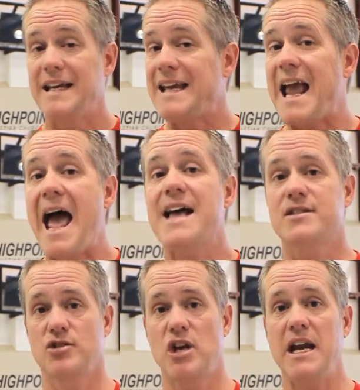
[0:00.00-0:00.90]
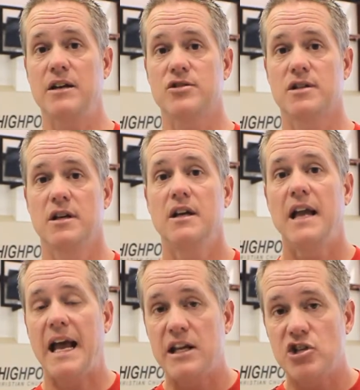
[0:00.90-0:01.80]
He hasn't changed.
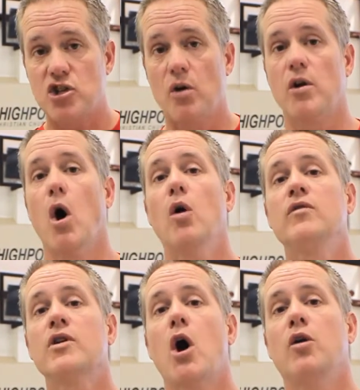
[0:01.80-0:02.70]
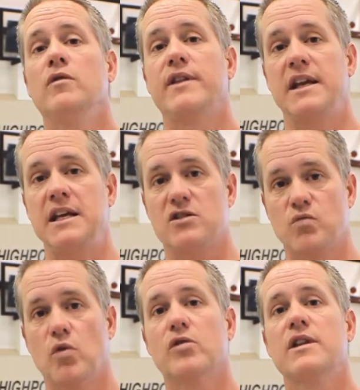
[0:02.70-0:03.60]
And he's shown over and over that he is
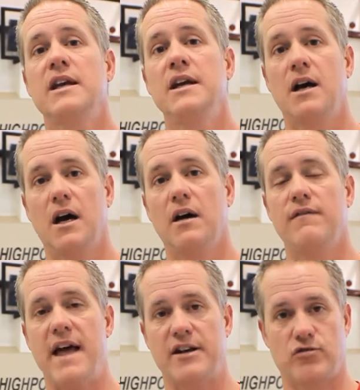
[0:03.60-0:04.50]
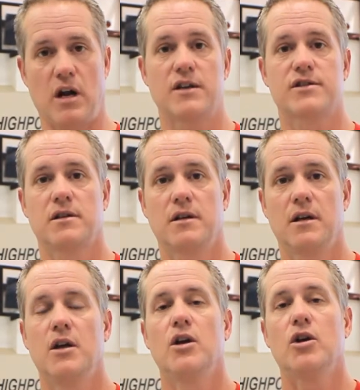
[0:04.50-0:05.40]
worthy of that trust.
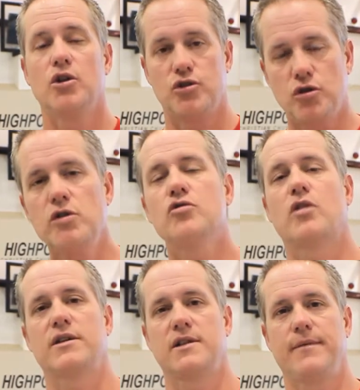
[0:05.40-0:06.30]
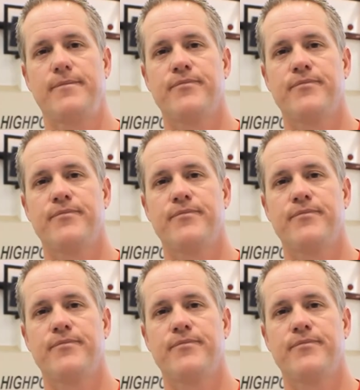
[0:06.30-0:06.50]
Do you trust him?